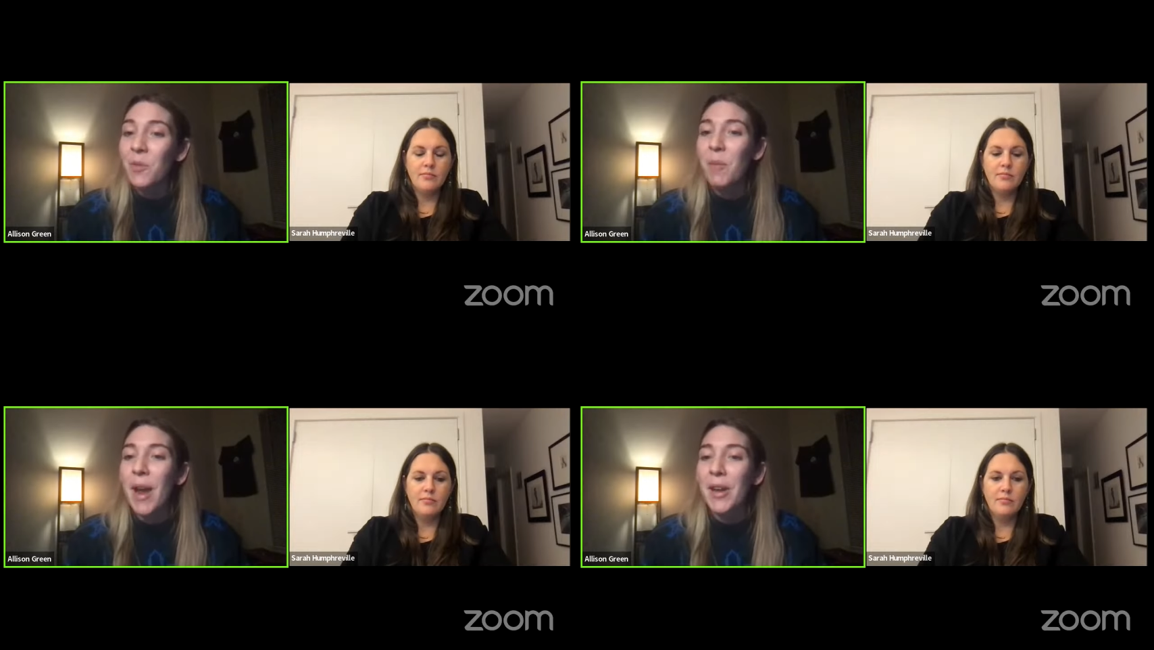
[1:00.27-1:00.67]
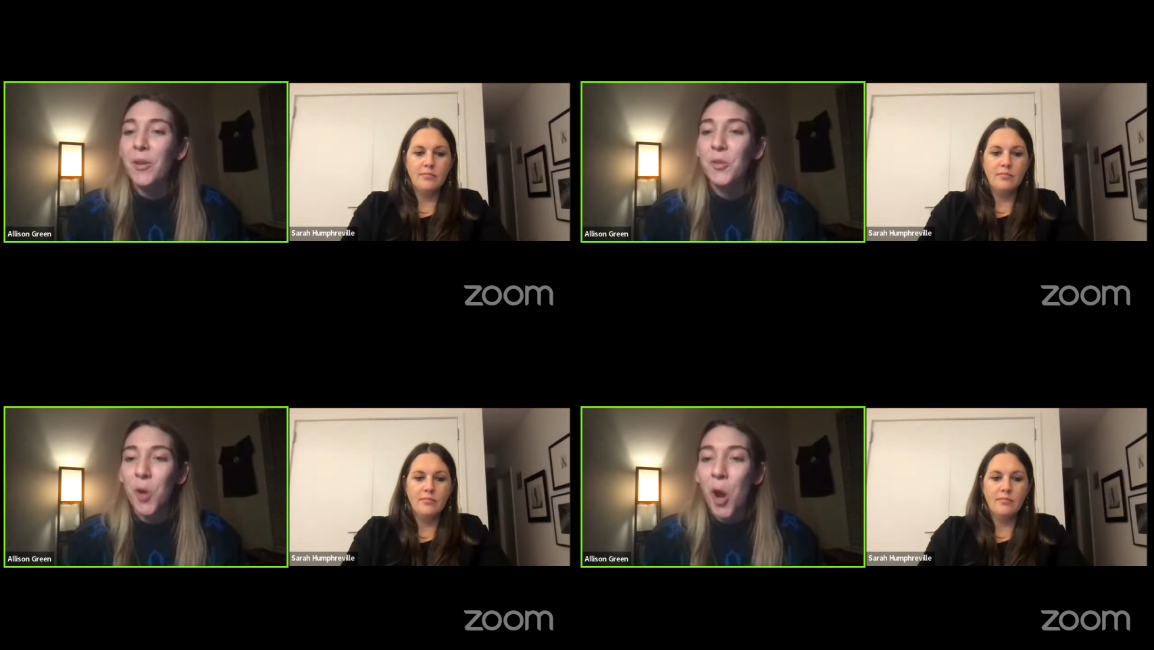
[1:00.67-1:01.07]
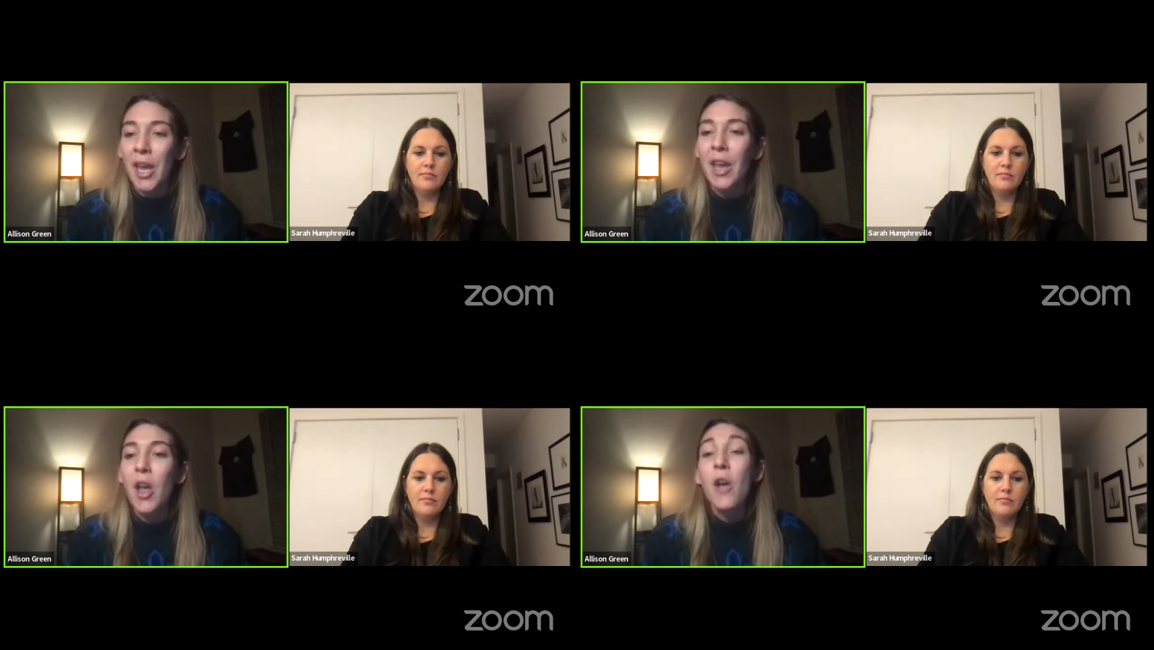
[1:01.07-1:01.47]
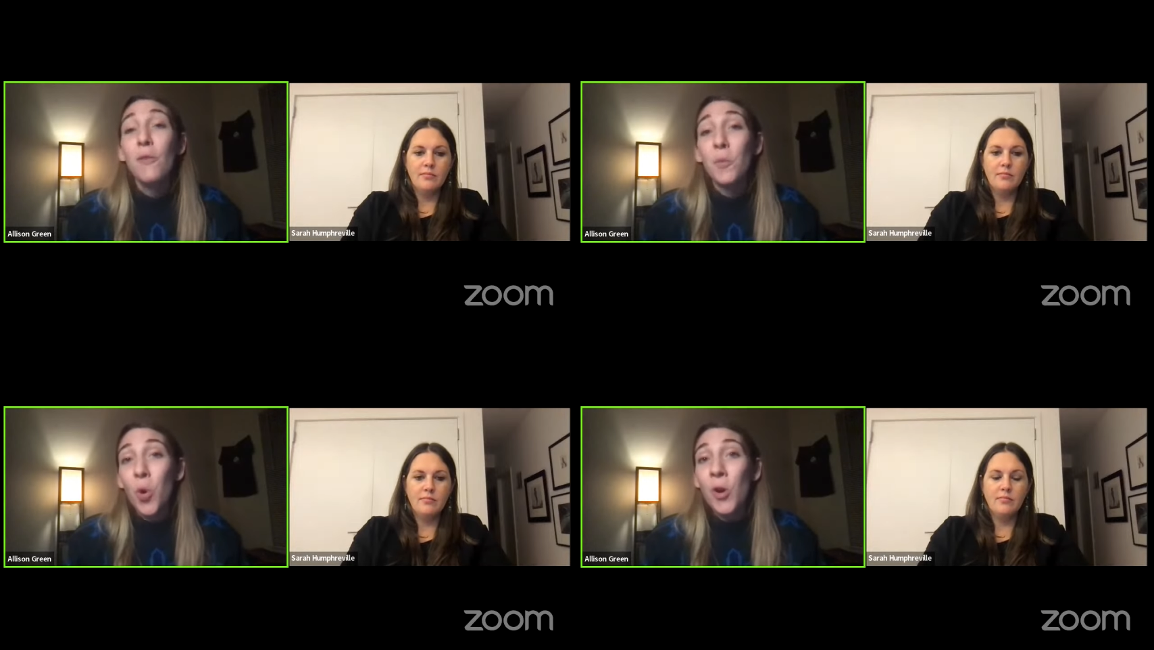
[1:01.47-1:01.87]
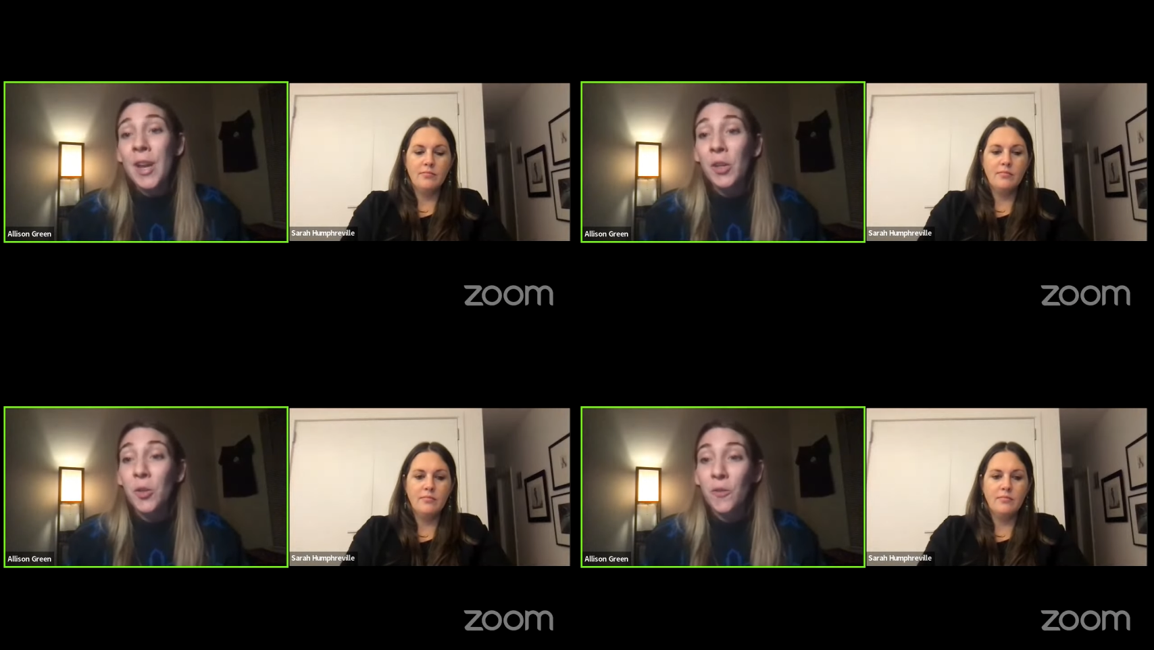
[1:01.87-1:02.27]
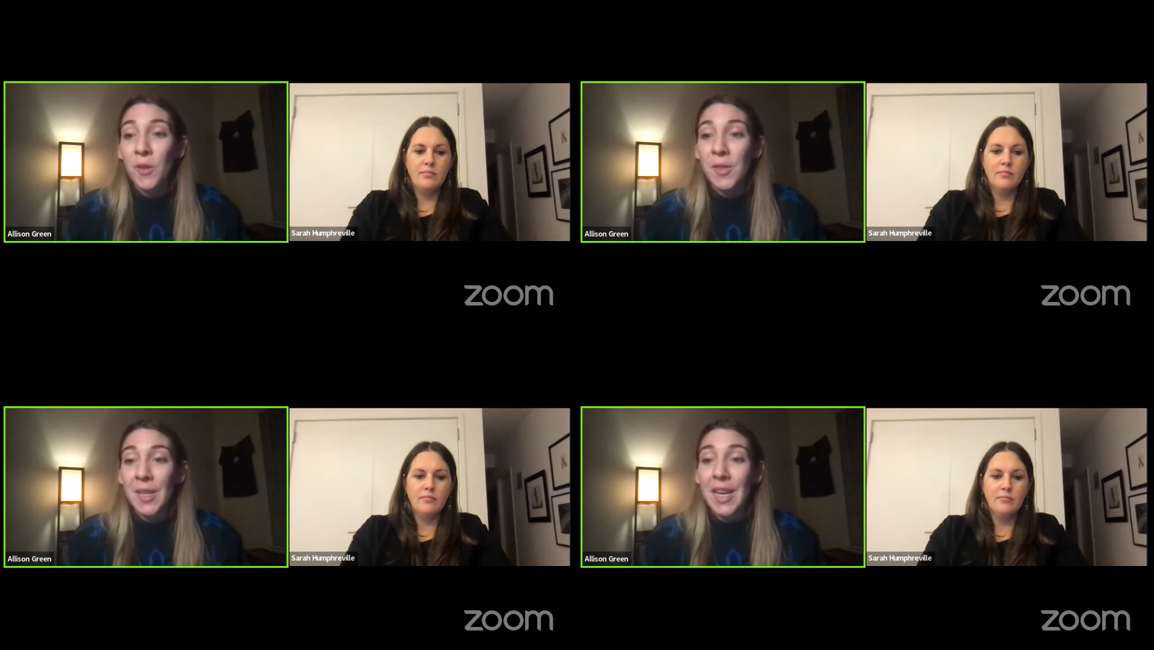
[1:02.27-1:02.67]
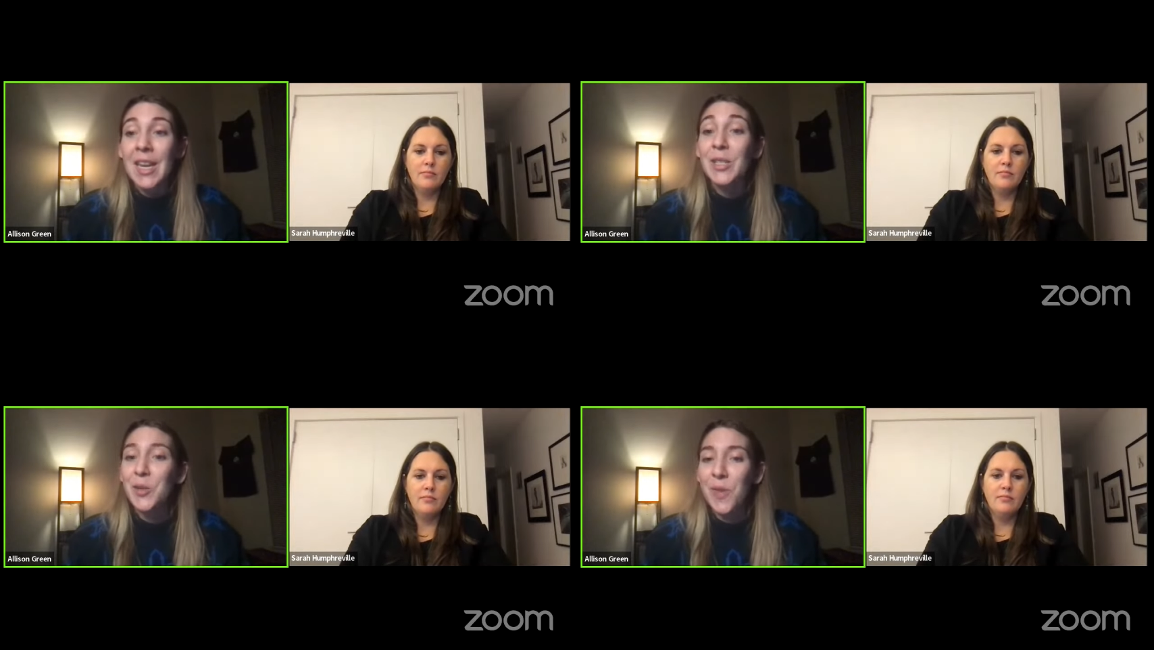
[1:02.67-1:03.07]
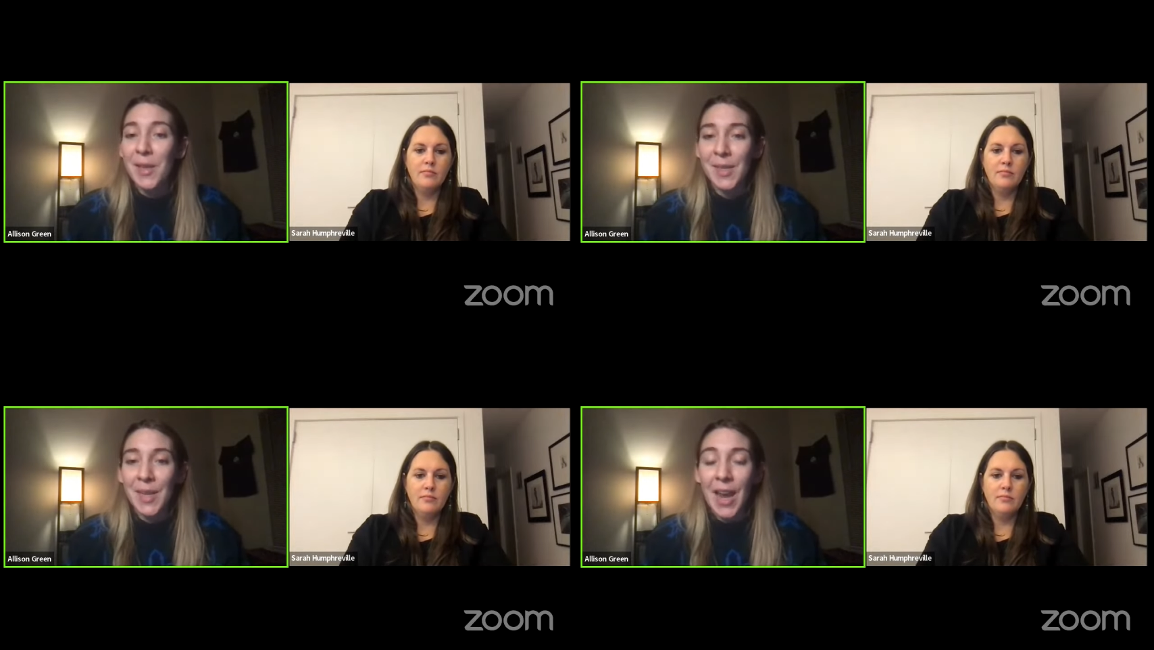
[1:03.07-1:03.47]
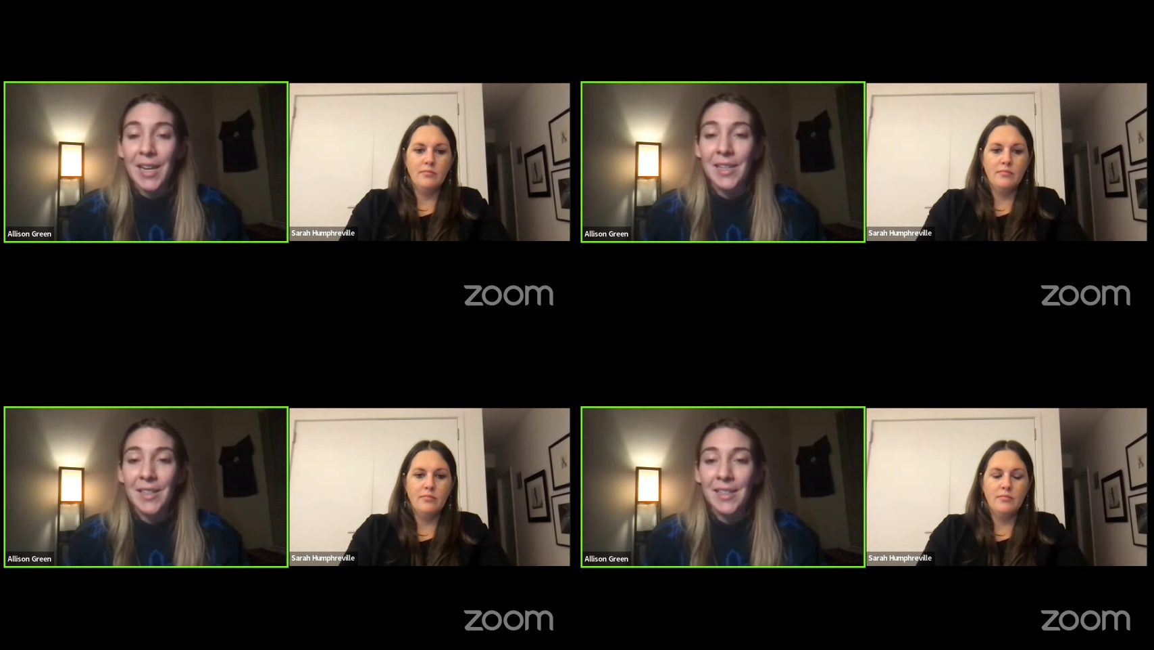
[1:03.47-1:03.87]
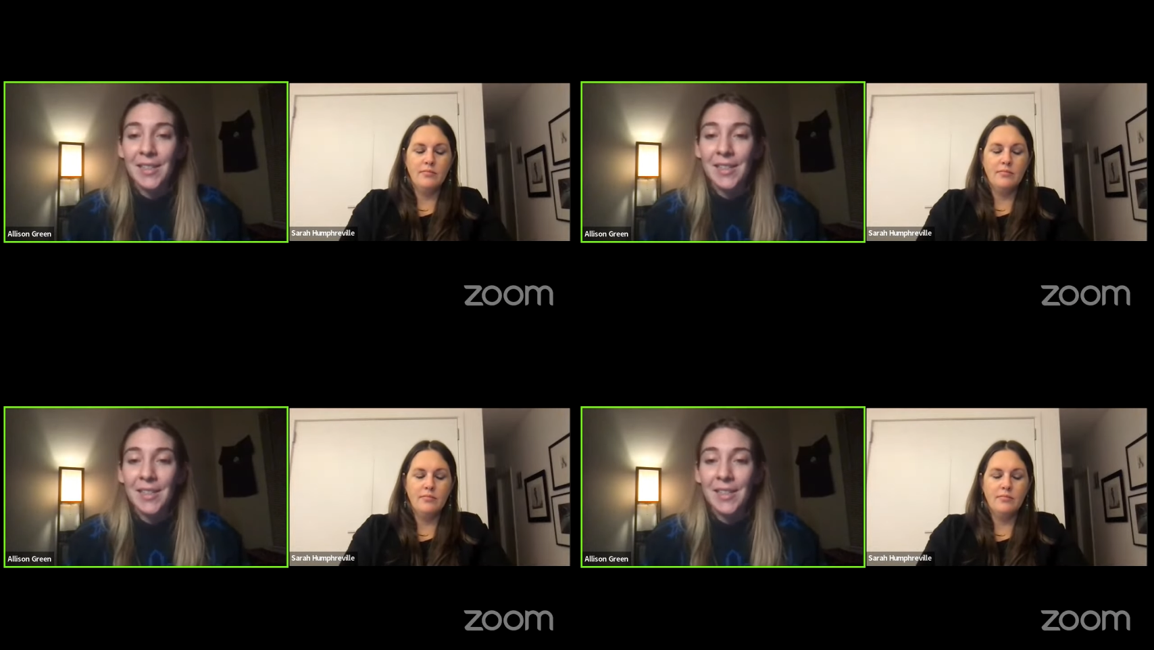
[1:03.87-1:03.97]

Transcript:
Speaker 1: with a minor in drawing from Cornell University in 2009.